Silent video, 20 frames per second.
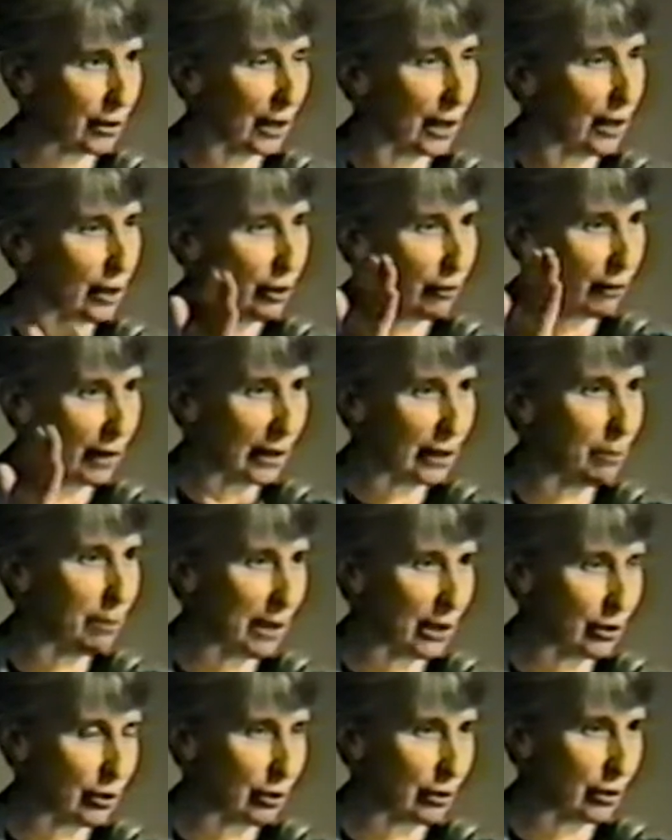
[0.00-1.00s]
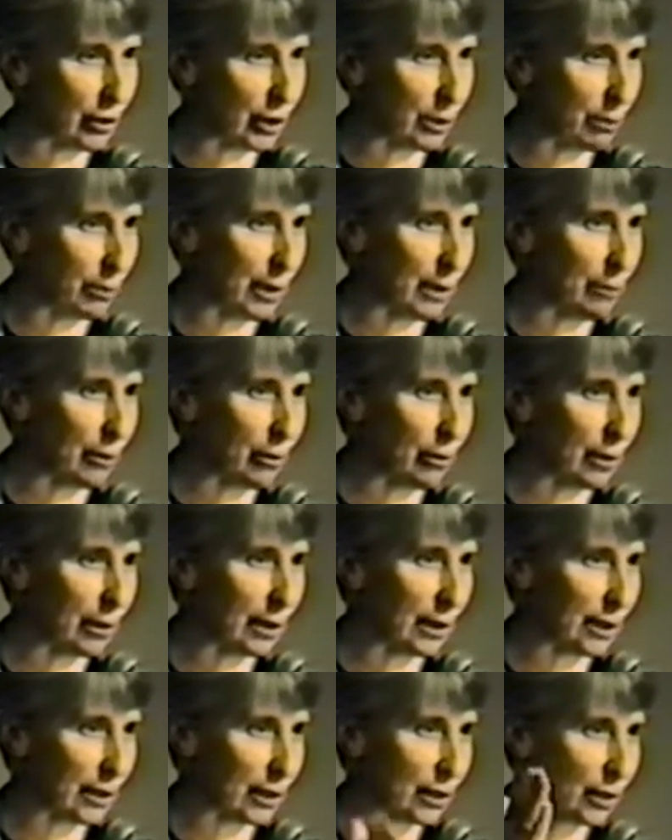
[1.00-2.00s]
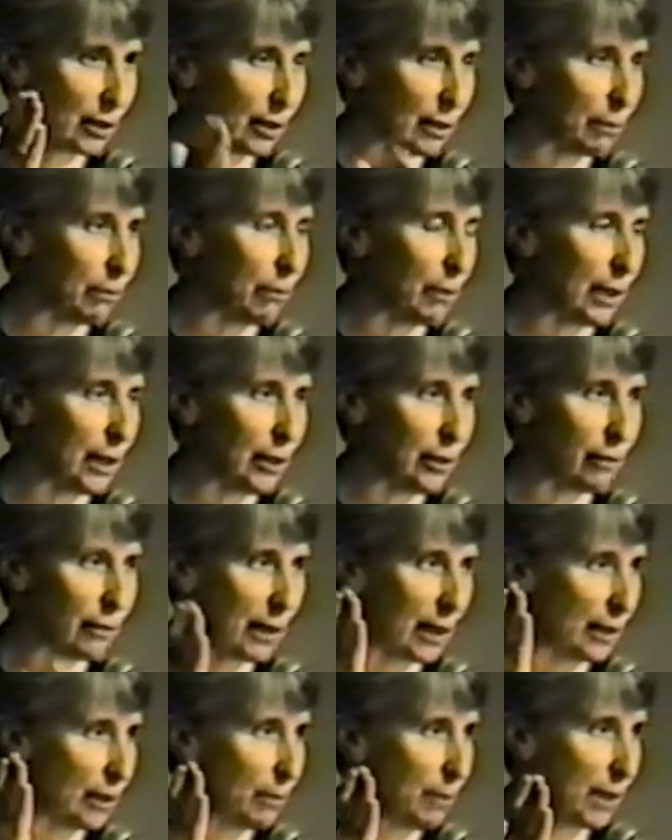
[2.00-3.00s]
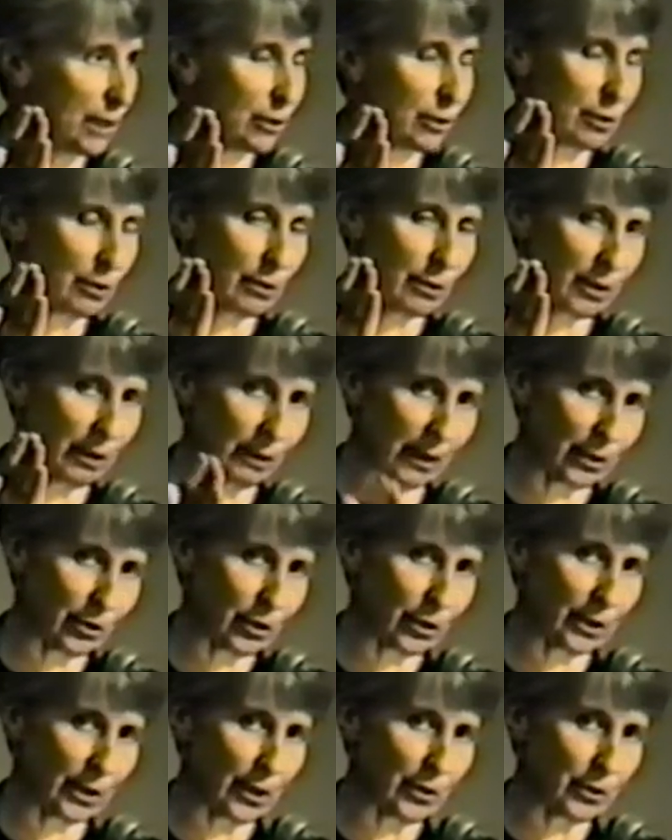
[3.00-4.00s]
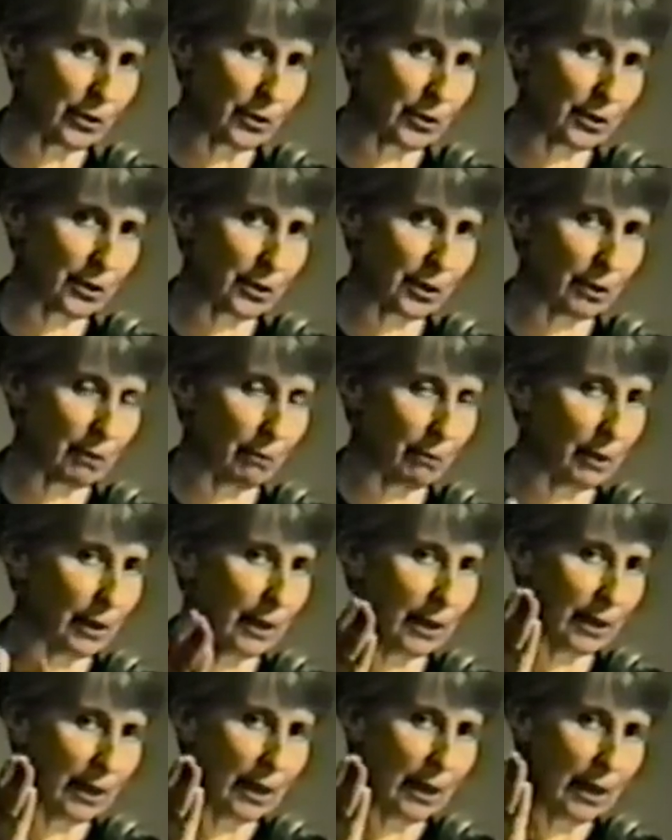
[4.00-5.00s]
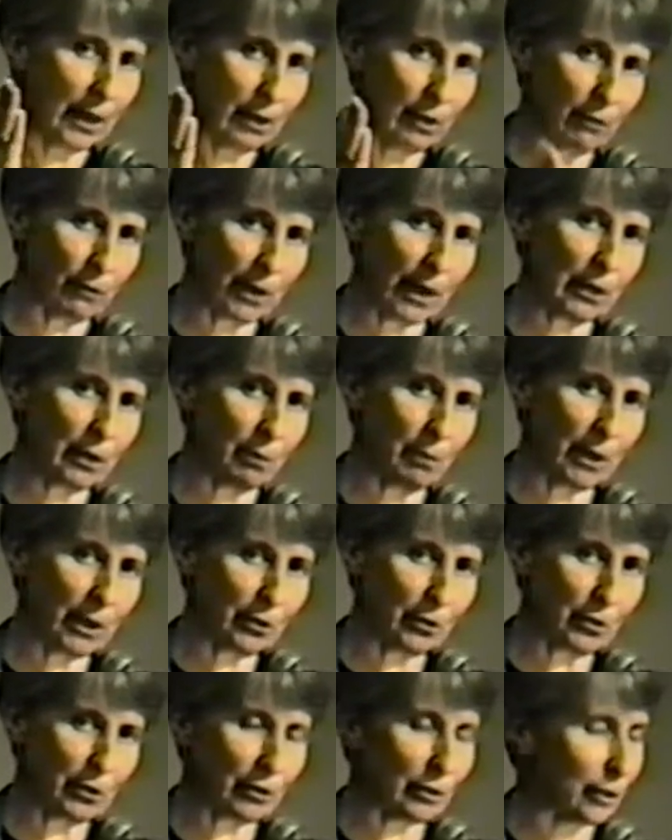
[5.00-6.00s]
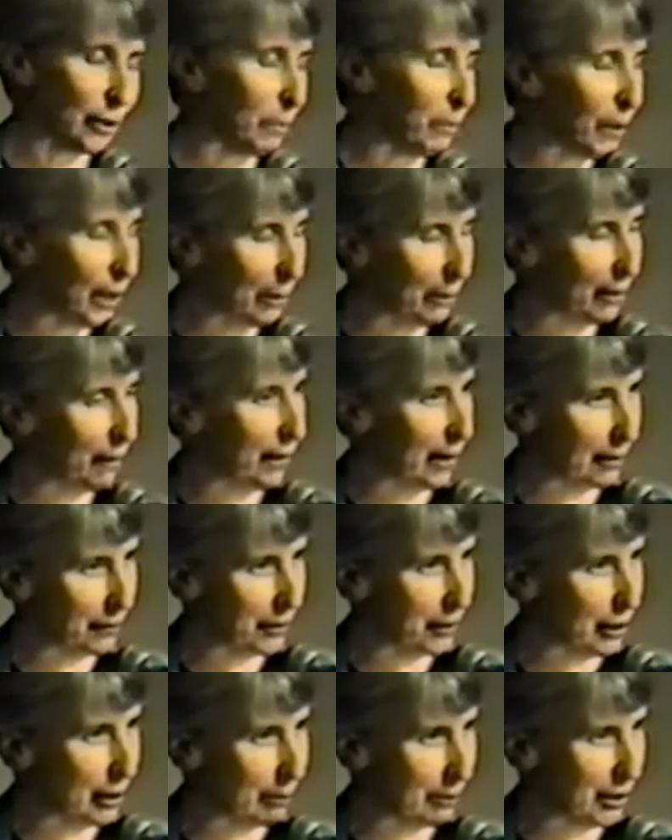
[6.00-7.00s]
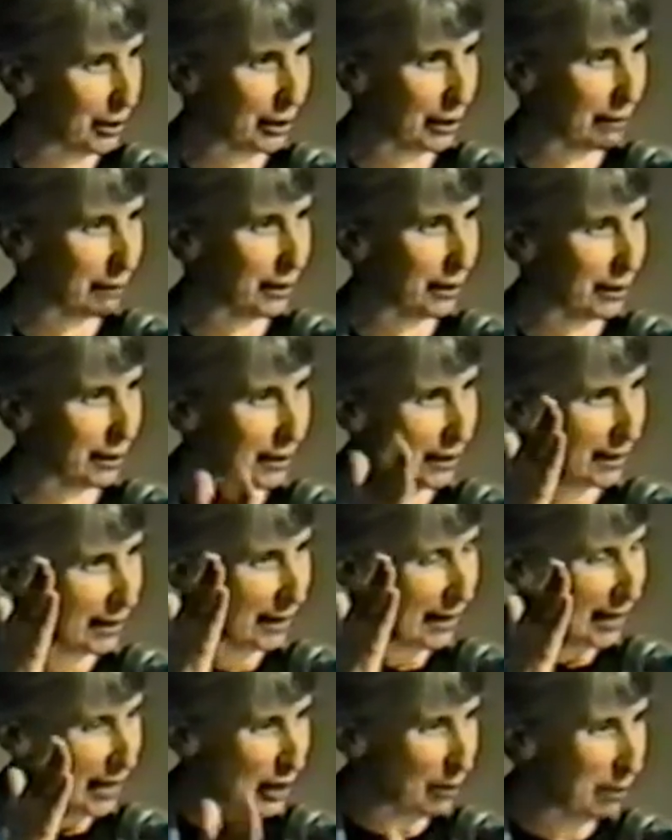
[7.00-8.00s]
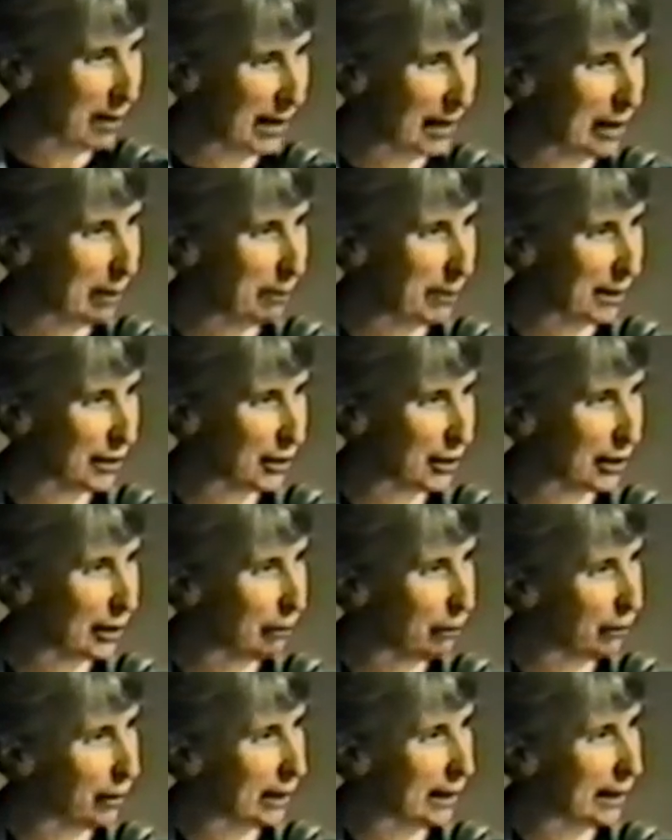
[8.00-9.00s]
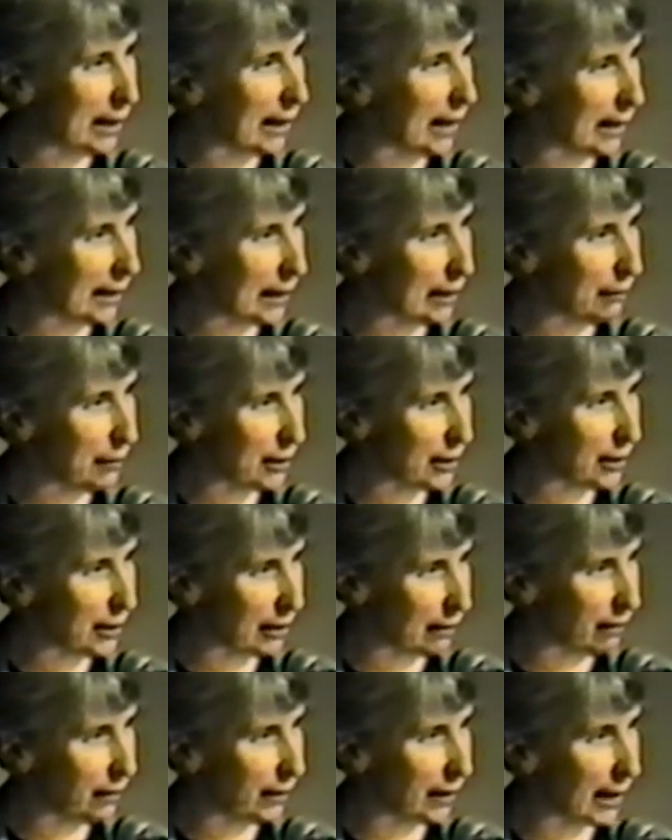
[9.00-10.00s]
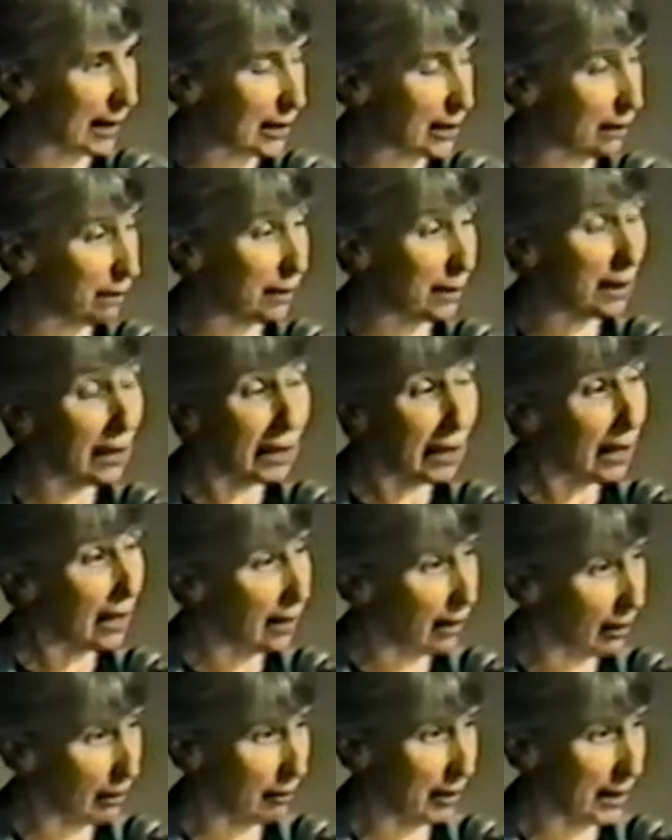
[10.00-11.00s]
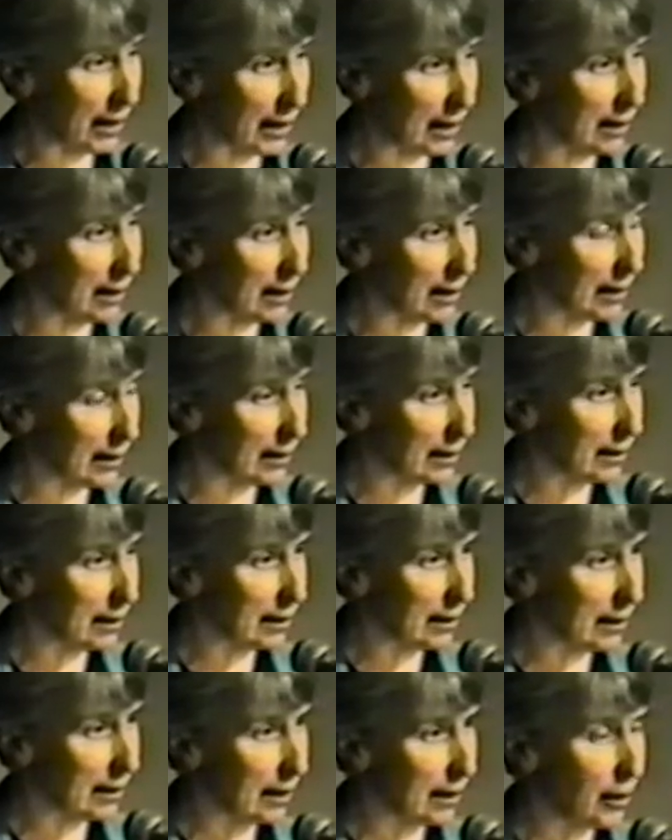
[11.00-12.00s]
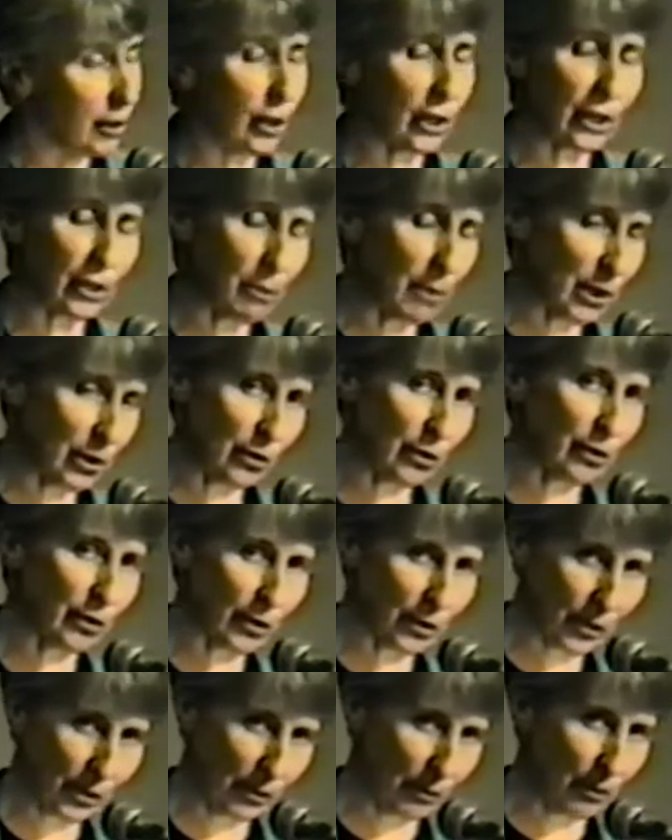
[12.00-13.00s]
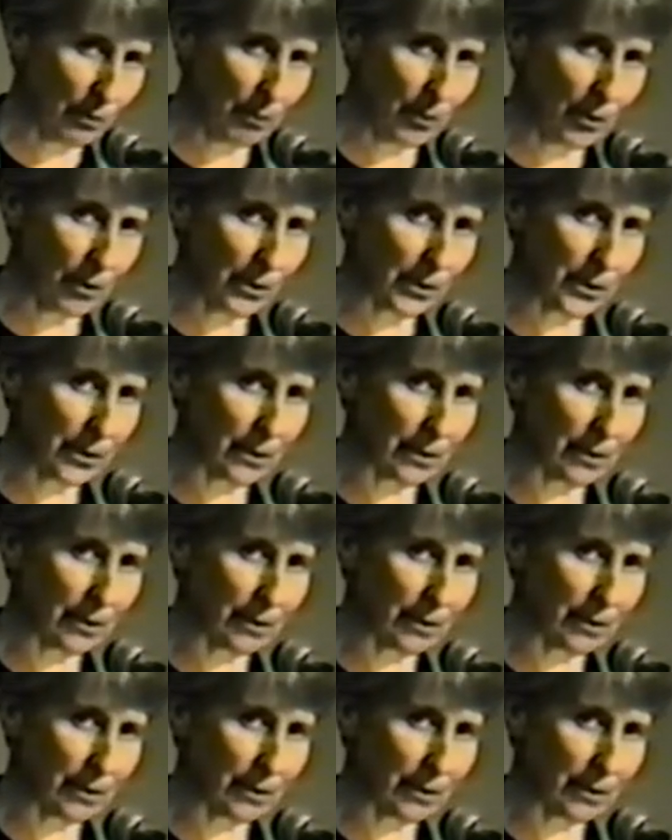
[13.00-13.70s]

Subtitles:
You've got to make sure the Supreme Court is a certain way. You've got to make sure the legislature is a certain way. You've got to make sure the Department of Health and Human Services is made up in a certain way and gives a certain philosophy, and already it does. You've got to make sure the school boards do.